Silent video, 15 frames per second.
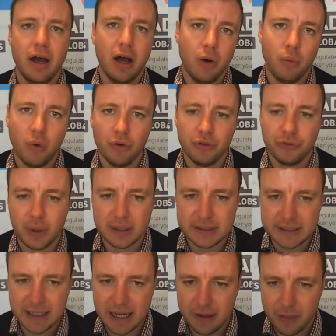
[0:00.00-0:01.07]

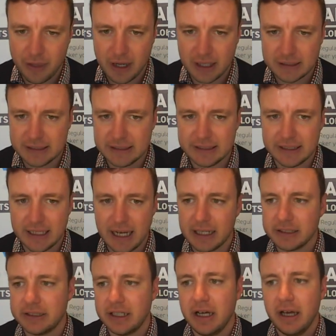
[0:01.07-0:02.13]

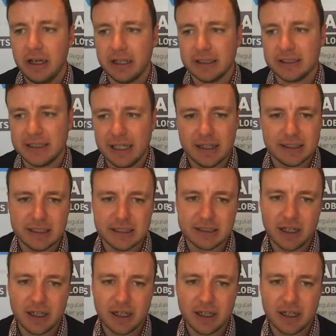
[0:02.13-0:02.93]
128.36. You can see this is the